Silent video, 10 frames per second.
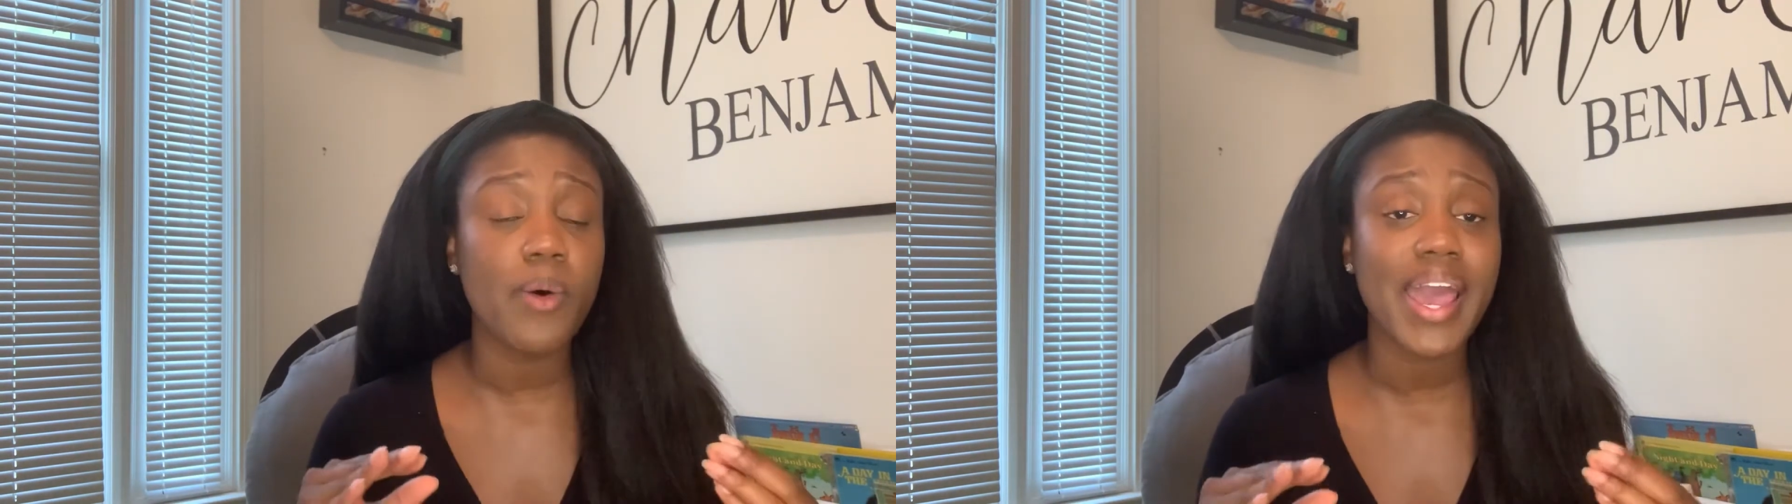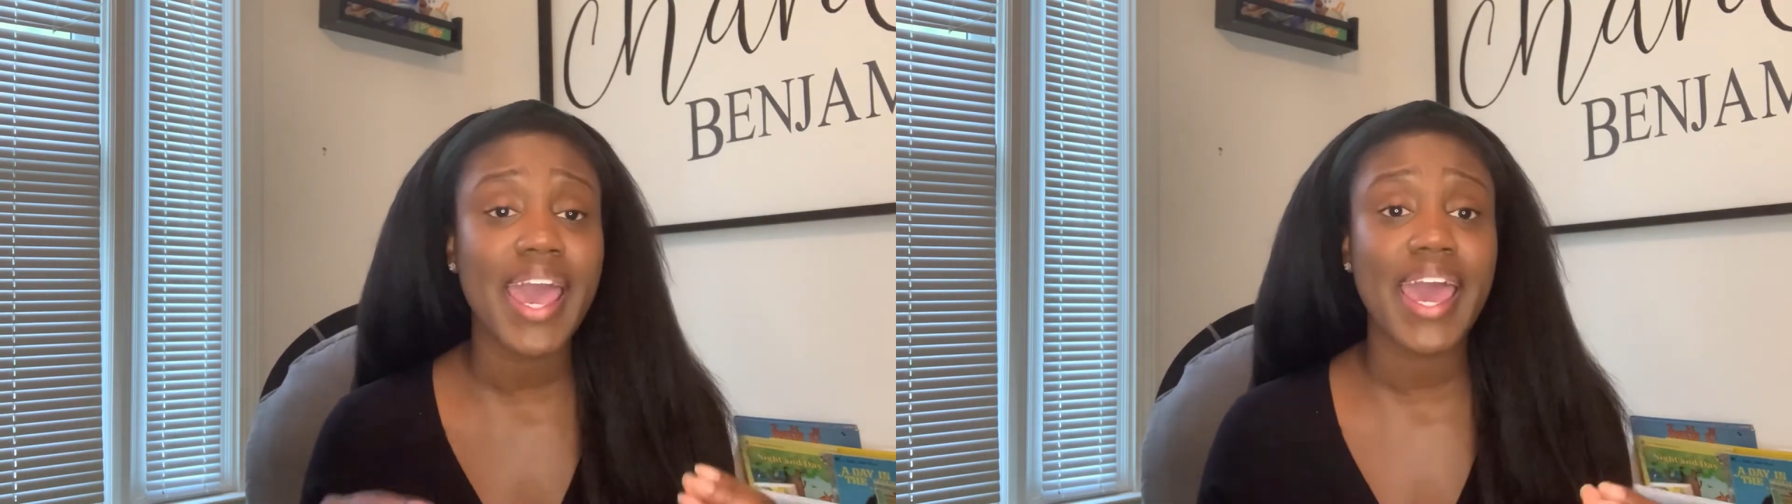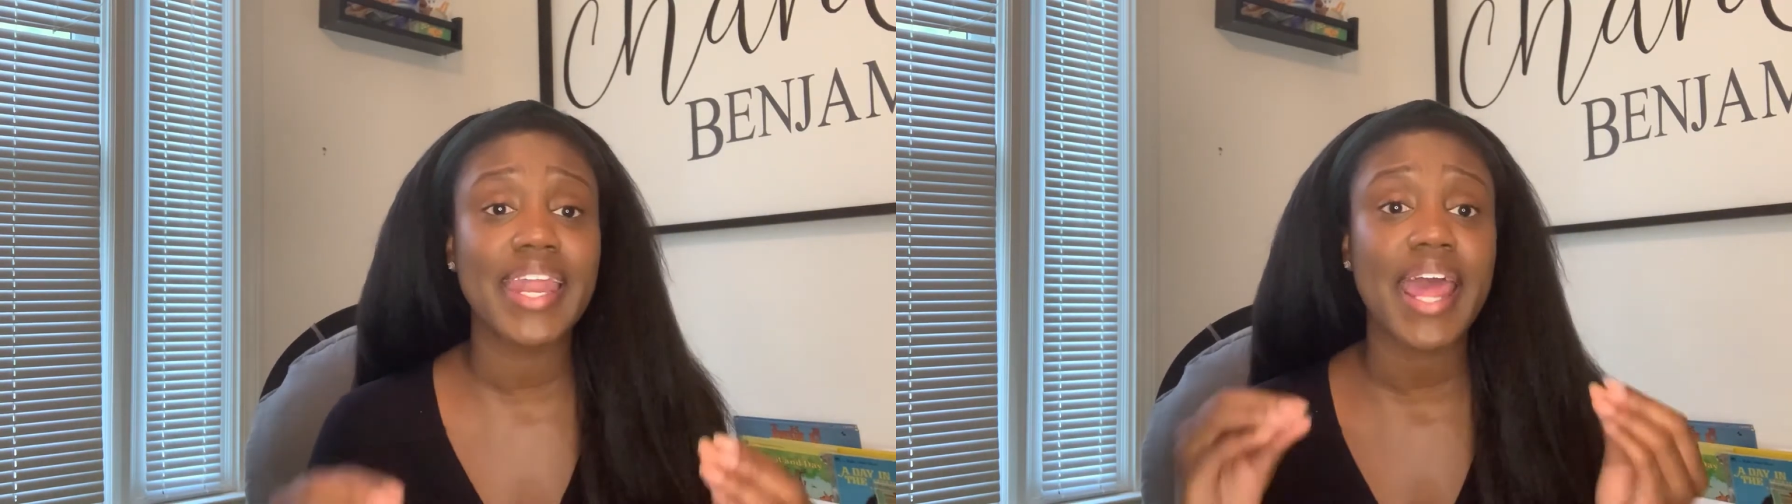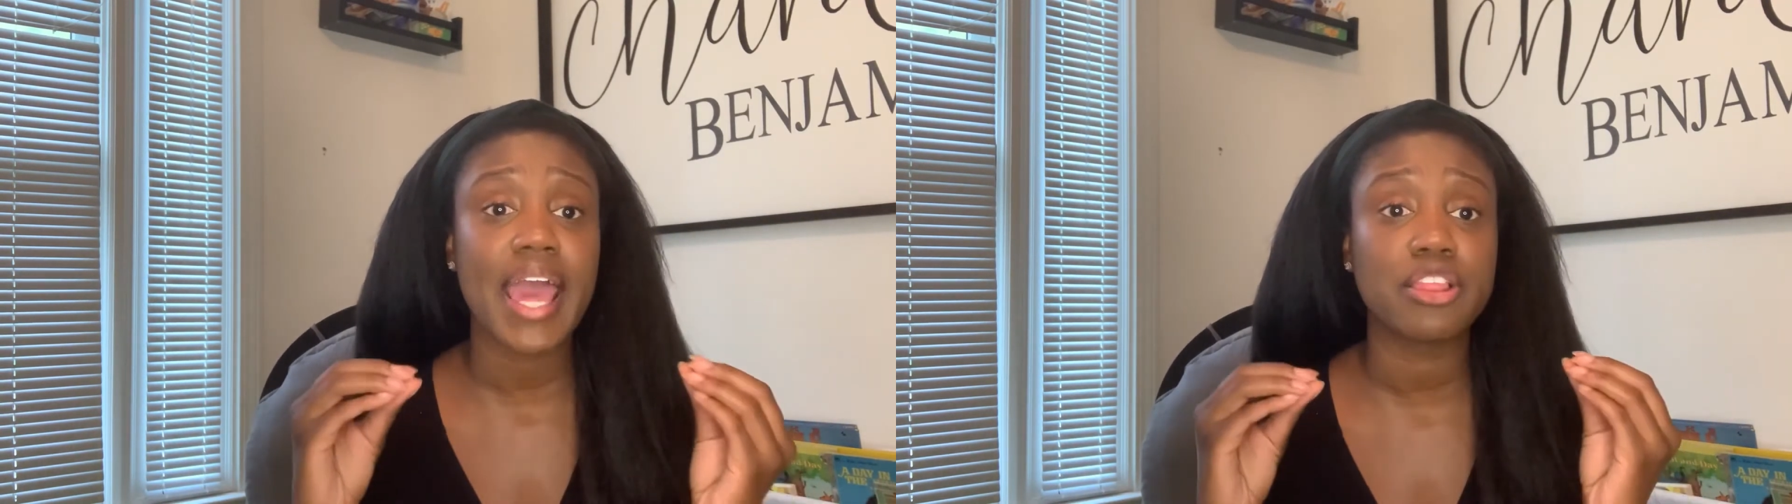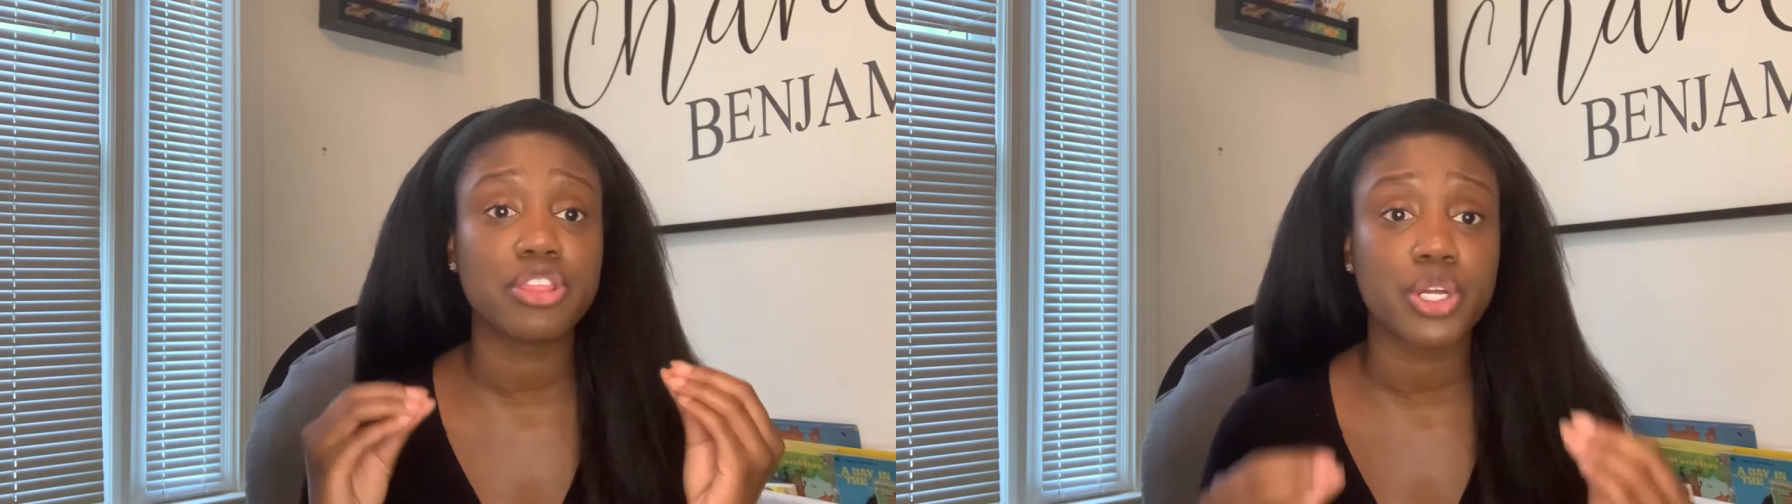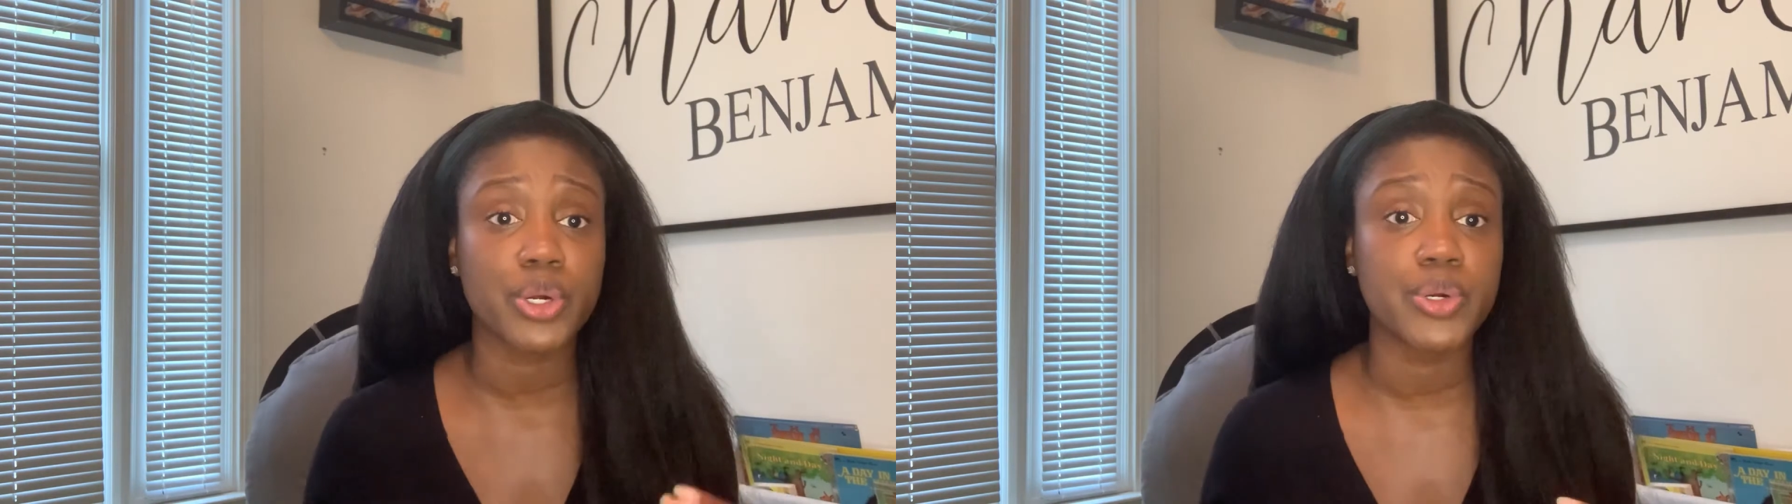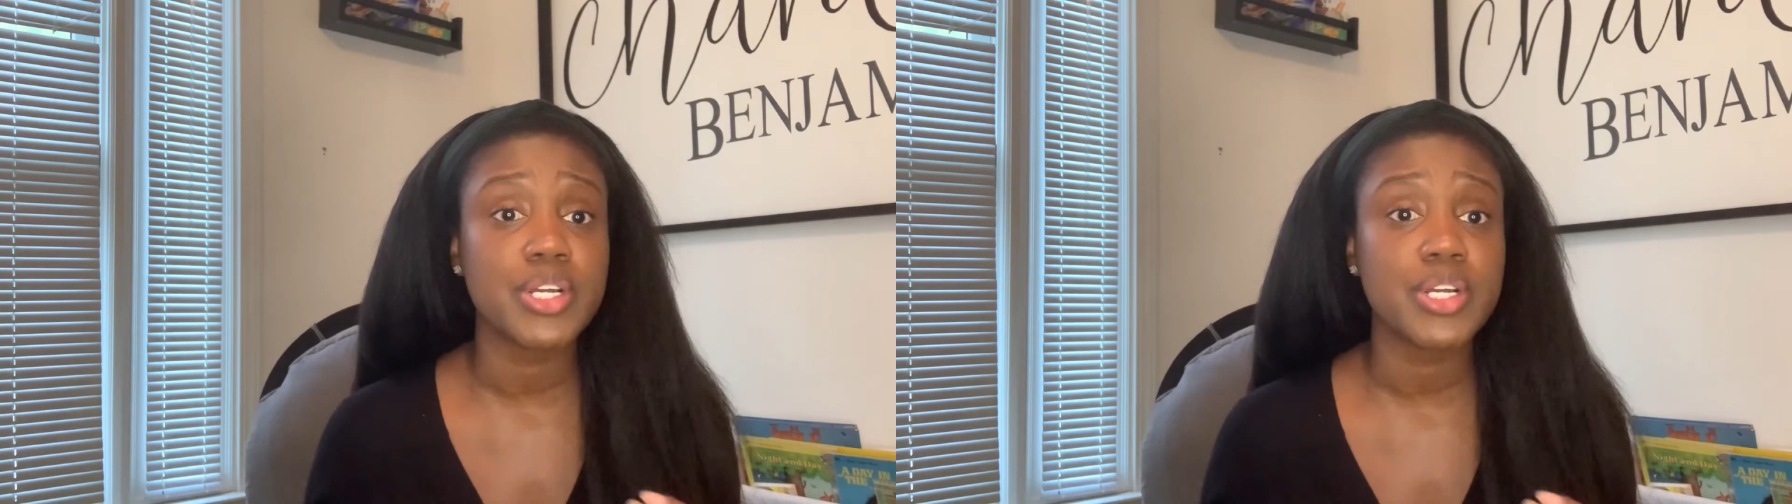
ahead and learn